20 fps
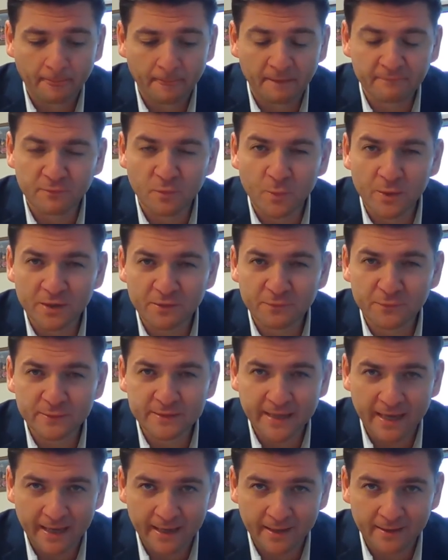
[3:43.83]
Have a wonderful
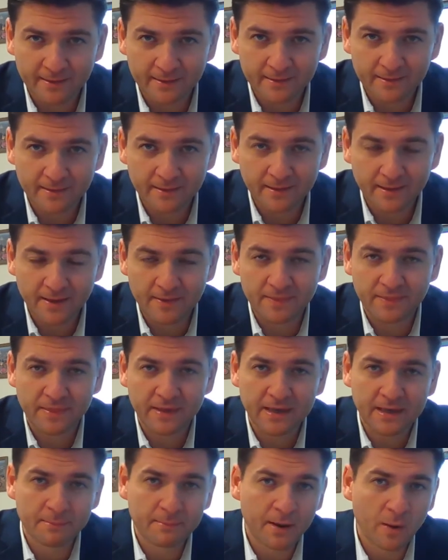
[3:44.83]
day and
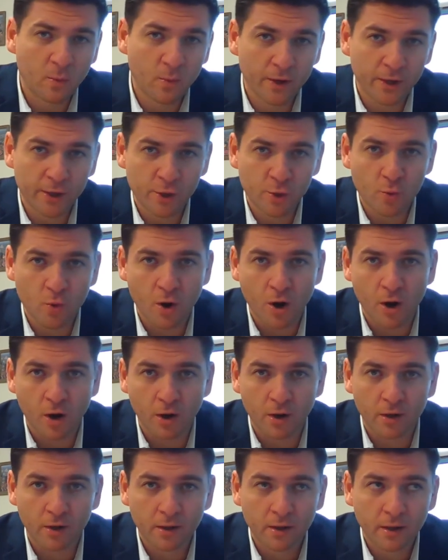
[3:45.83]
think about where you
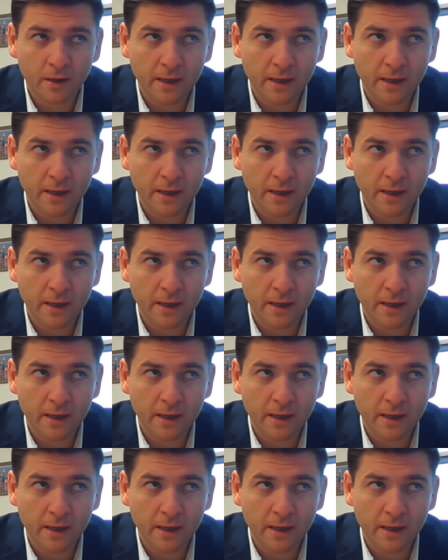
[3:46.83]
are